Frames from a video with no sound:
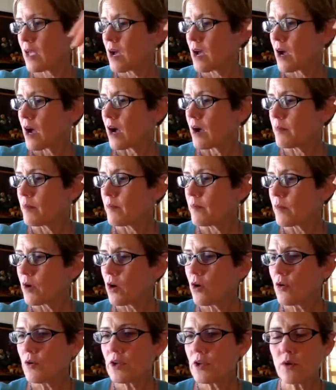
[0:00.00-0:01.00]

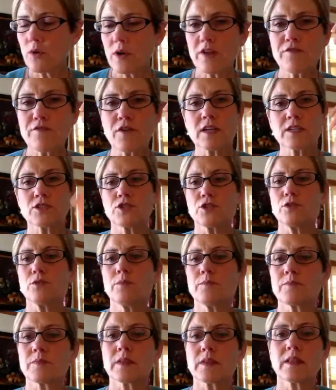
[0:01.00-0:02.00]
Oh, you know what I forgot to do?
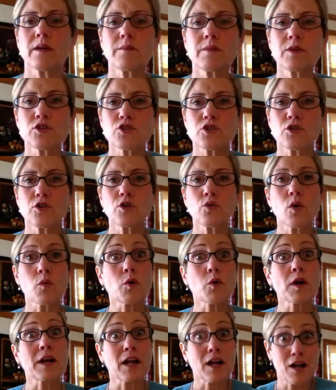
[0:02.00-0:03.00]
Let me show you what we're
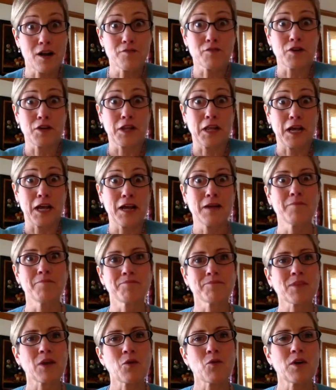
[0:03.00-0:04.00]
going to cover today,
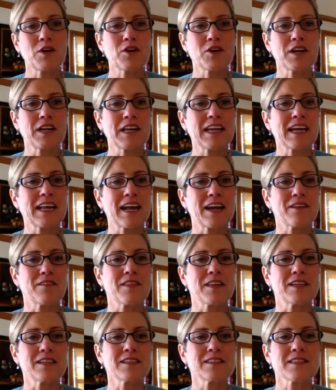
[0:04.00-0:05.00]
what you're going to get out of
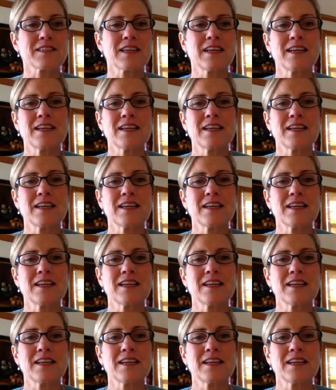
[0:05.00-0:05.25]
this.